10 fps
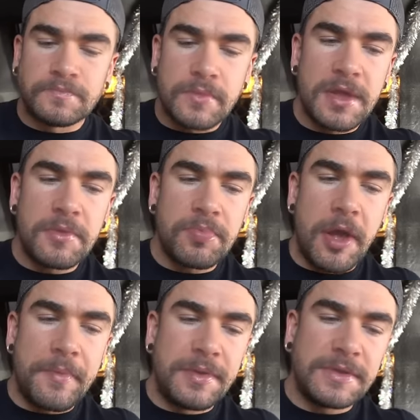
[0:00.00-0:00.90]
No
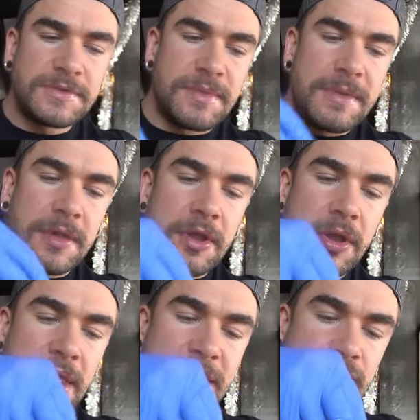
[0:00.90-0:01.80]
problem. This one maybe a
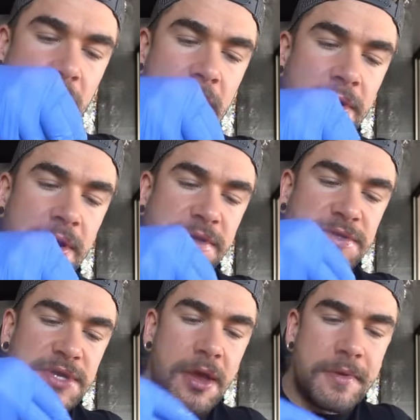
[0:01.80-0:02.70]
little less watery. Let's see.